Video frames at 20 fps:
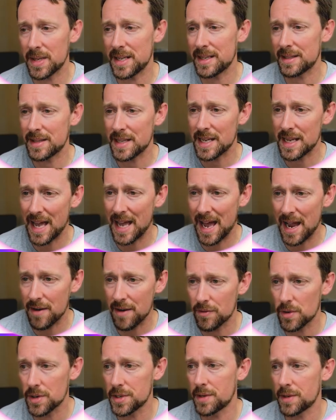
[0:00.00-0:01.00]
is the
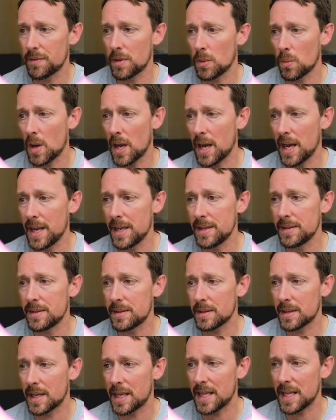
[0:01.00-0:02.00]
average of the
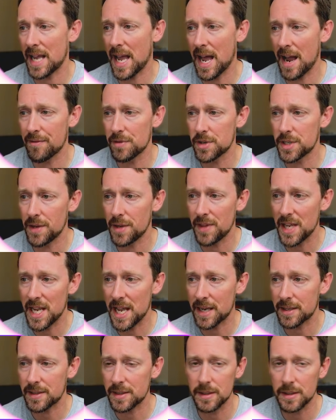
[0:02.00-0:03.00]
y's and the average of the
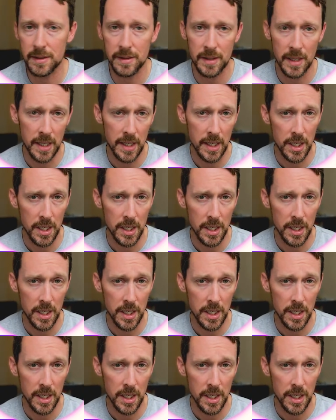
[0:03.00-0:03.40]
x's.